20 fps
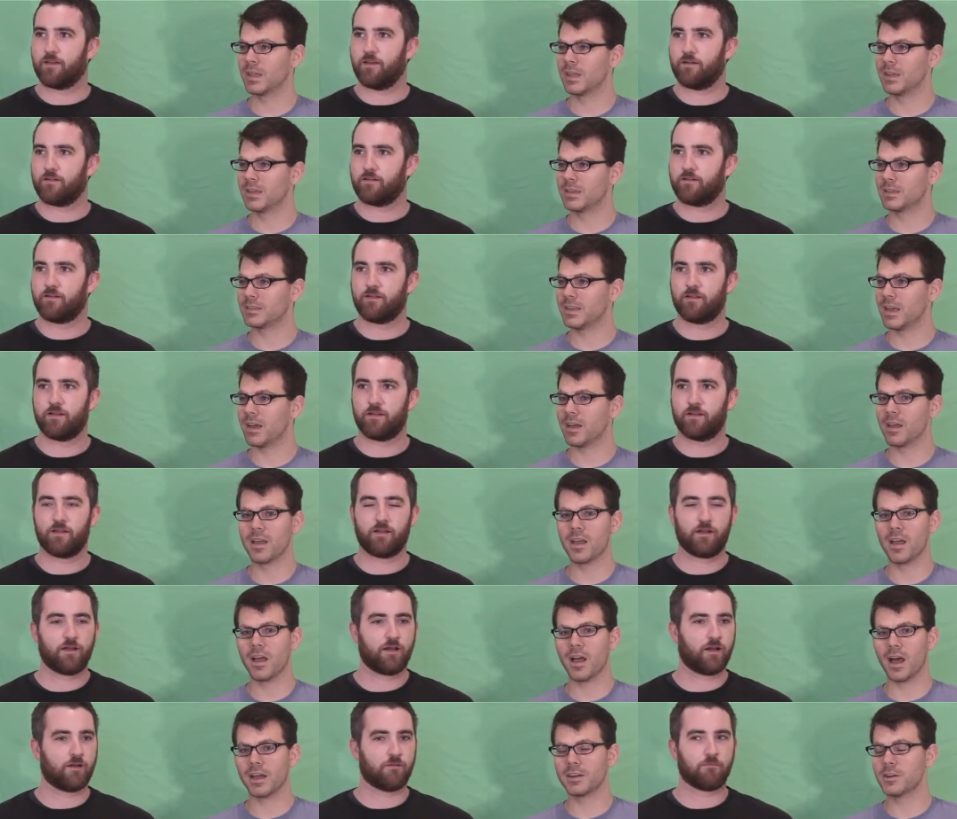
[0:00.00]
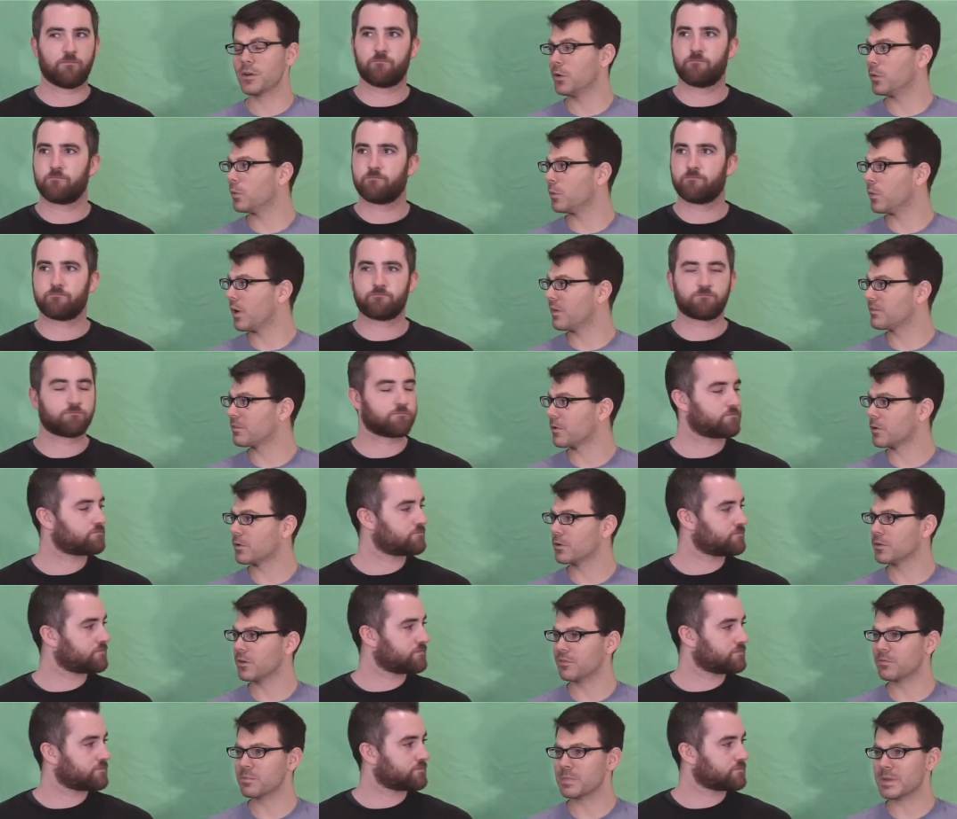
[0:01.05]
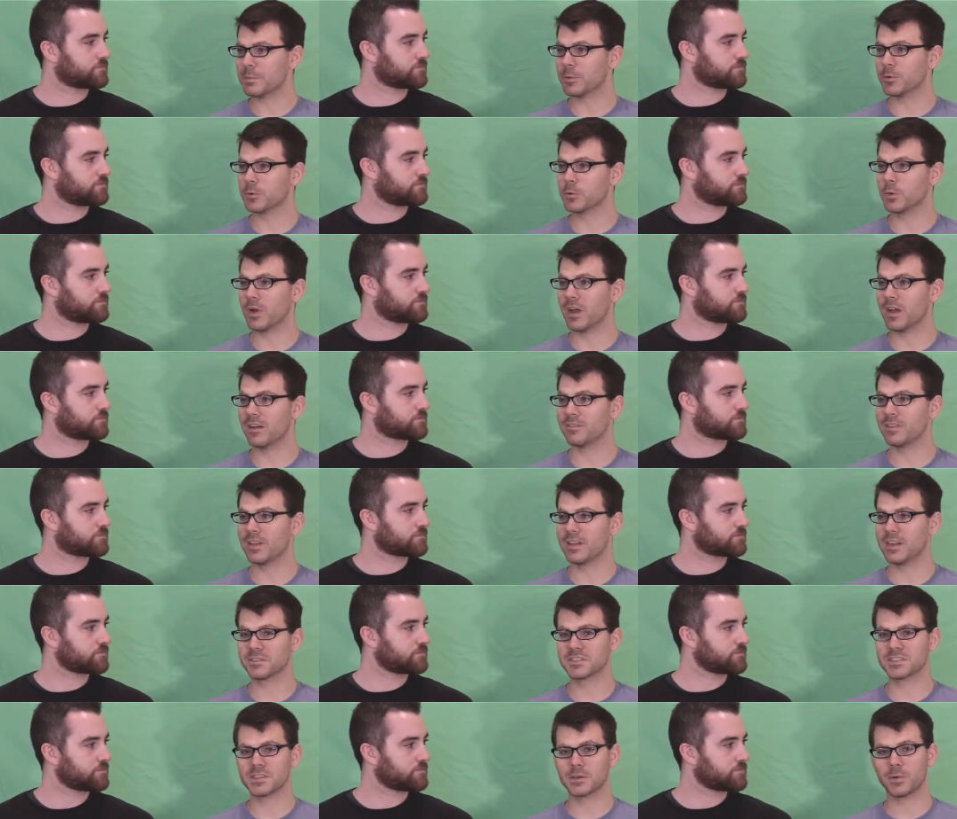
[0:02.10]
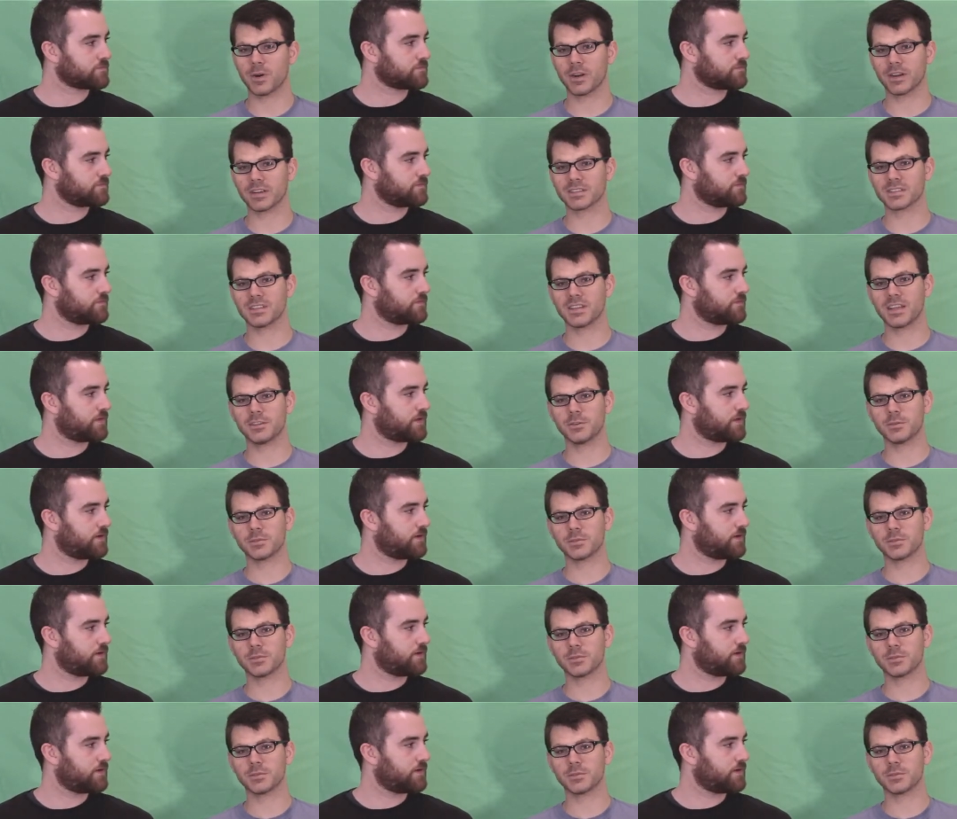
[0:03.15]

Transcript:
Speaker 1: you know? Yeah, um, I know, I've heard of people who have N F C rings and they